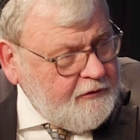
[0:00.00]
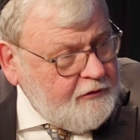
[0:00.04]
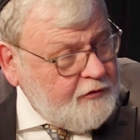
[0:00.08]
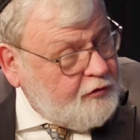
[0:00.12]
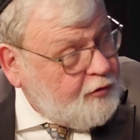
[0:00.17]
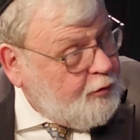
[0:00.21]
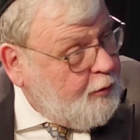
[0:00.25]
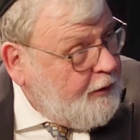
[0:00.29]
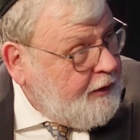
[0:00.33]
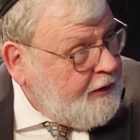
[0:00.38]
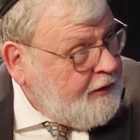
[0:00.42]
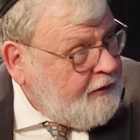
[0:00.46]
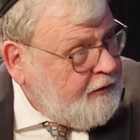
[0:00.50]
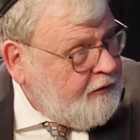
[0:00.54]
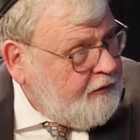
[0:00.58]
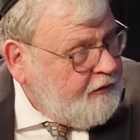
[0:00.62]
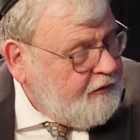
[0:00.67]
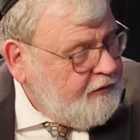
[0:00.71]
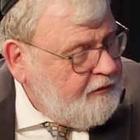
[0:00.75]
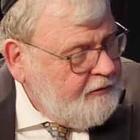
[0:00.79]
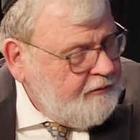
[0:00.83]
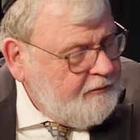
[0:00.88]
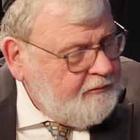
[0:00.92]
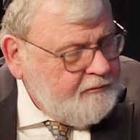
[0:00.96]

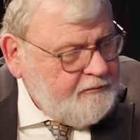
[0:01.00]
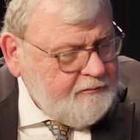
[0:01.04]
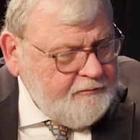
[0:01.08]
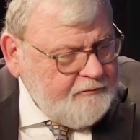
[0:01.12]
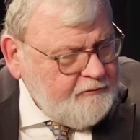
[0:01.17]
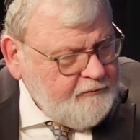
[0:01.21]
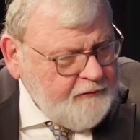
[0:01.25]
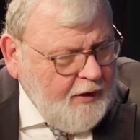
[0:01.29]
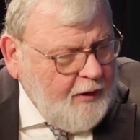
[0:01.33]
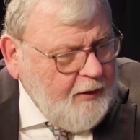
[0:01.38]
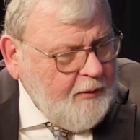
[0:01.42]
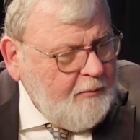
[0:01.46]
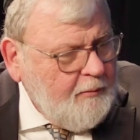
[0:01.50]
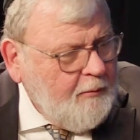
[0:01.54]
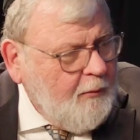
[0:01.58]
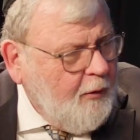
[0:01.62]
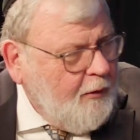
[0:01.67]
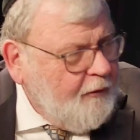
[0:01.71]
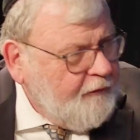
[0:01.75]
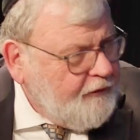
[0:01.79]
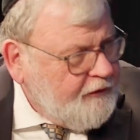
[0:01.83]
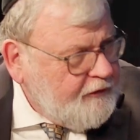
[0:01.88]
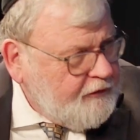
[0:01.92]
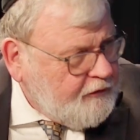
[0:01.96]
Twins? No,
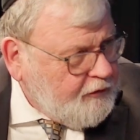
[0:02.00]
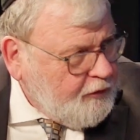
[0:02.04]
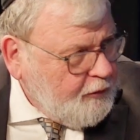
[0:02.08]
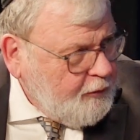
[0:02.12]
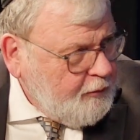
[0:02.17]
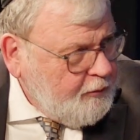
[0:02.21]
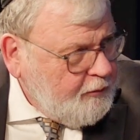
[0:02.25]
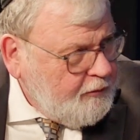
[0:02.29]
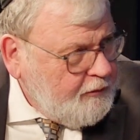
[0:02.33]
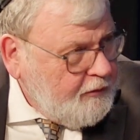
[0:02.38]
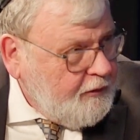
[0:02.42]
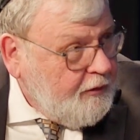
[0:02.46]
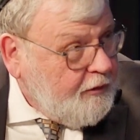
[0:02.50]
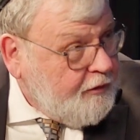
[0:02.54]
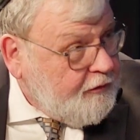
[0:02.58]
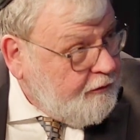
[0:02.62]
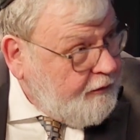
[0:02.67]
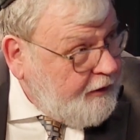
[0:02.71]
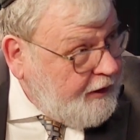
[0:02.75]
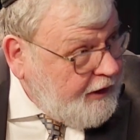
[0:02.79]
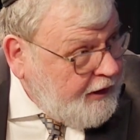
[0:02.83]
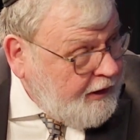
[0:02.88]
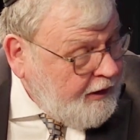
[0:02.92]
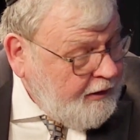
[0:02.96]
more than 2.
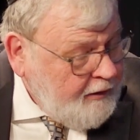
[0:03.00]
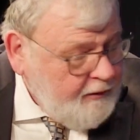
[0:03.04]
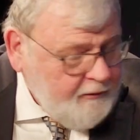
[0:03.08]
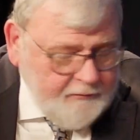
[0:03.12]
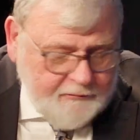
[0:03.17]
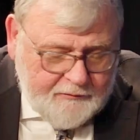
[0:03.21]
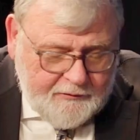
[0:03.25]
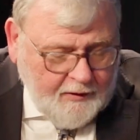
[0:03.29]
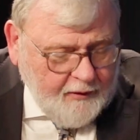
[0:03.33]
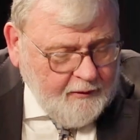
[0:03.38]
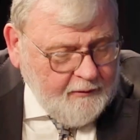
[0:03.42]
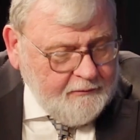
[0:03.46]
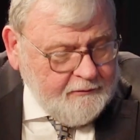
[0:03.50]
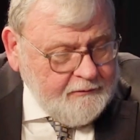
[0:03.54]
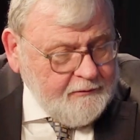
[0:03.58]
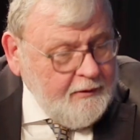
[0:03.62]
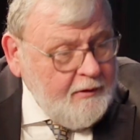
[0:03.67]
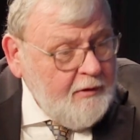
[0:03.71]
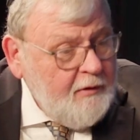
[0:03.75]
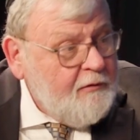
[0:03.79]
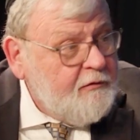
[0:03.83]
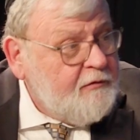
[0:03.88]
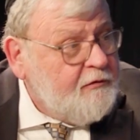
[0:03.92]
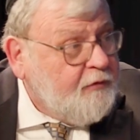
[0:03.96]
3? No,
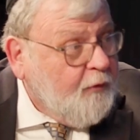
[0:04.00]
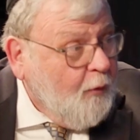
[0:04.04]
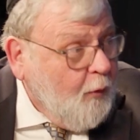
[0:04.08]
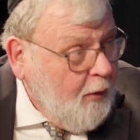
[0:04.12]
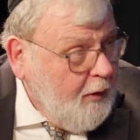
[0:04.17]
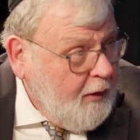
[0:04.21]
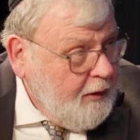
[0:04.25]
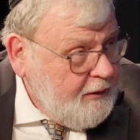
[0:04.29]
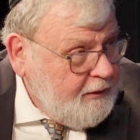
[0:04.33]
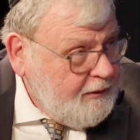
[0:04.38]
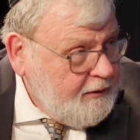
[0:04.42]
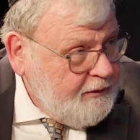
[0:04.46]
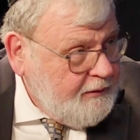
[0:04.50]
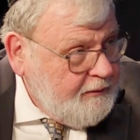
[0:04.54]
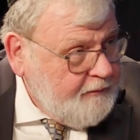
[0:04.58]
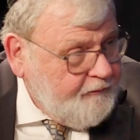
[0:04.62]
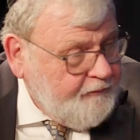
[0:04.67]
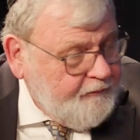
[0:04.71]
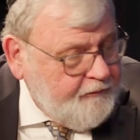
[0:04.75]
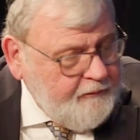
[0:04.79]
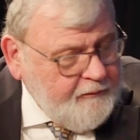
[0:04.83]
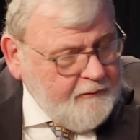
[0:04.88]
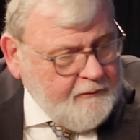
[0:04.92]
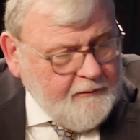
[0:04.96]
4.
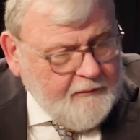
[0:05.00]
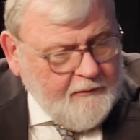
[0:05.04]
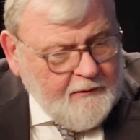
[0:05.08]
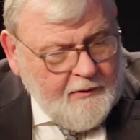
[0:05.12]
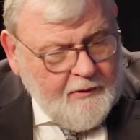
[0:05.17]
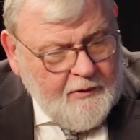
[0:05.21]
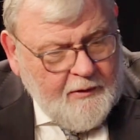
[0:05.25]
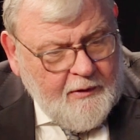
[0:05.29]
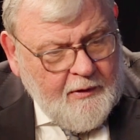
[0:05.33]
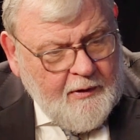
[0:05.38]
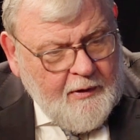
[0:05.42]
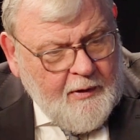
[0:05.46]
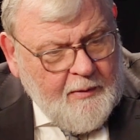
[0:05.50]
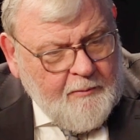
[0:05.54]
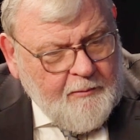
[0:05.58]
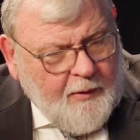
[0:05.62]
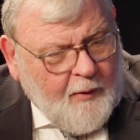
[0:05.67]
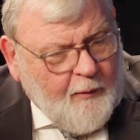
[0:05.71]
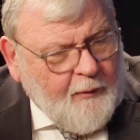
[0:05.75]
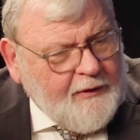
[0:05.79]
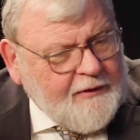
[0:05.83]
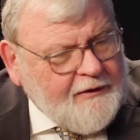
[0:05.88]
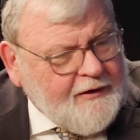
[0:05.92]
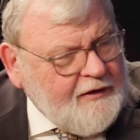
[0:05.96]
But
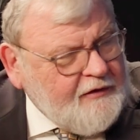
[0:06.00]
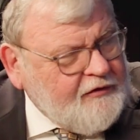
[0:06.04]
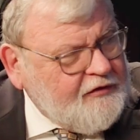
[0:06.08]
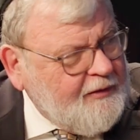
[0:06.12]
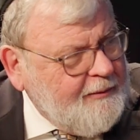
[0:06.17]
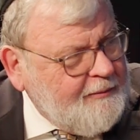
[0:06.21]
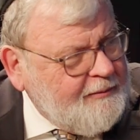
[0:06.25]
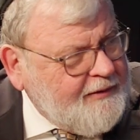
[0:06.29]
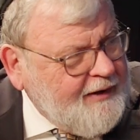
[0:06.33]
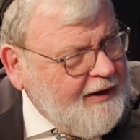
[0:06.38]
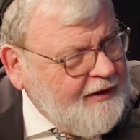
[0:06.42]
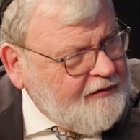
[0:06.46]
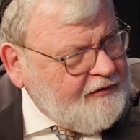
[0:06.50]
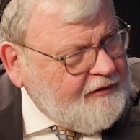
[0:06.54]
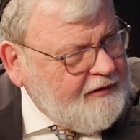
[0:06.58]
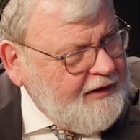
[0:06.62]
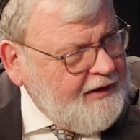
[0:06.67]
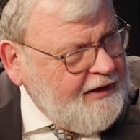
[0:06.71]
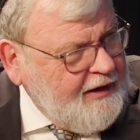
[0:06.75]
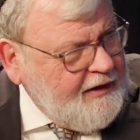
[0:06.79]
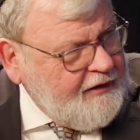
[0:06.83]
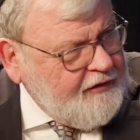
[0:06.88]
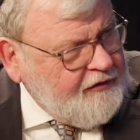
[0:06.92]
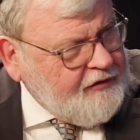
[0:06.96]
we did some testing
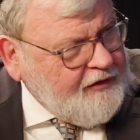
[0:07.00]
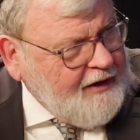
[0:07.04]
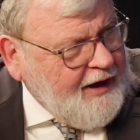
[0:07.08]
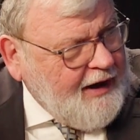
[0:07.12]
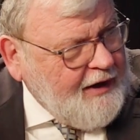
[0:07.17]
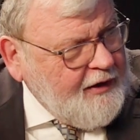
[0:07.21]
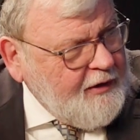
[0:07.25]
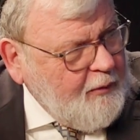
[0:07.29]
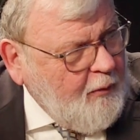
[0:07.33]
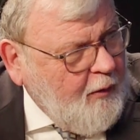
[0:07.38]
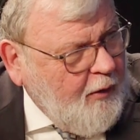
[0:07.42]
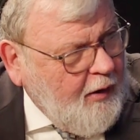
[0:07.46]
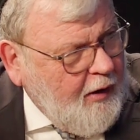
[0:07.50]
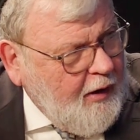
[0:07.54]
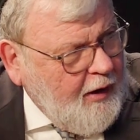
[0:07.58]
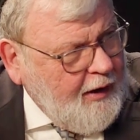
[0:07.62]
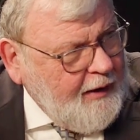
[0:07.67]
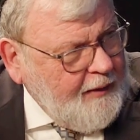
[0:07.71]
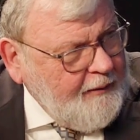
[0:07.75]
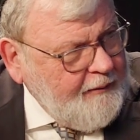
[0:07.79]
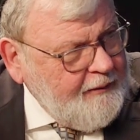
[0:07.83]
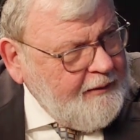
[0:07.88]
here to see how you are.